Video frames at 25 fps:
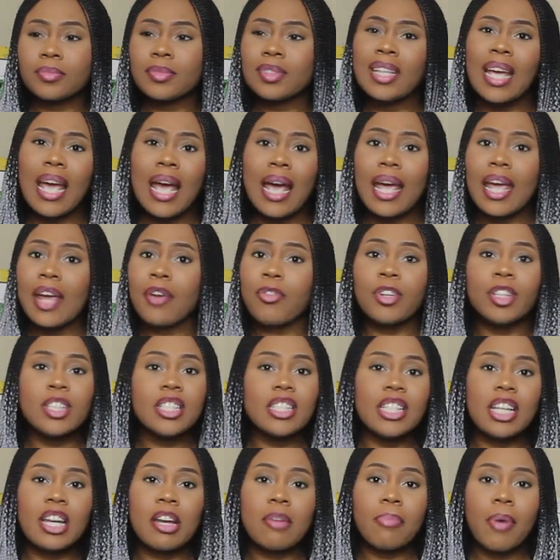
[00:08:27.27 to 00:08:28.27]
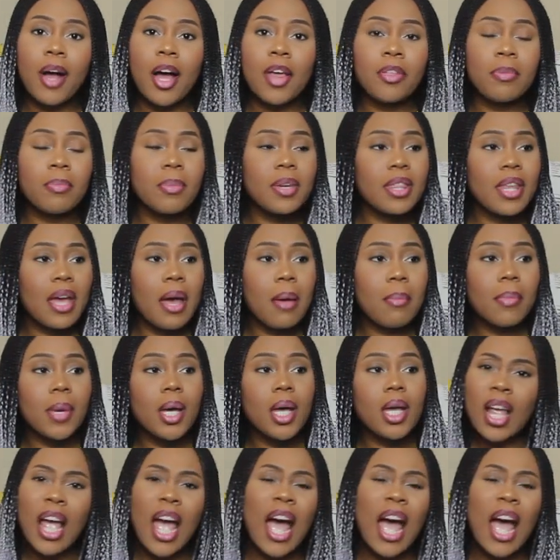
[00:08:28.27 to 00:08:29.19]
yeah, it really didn't bother me that much.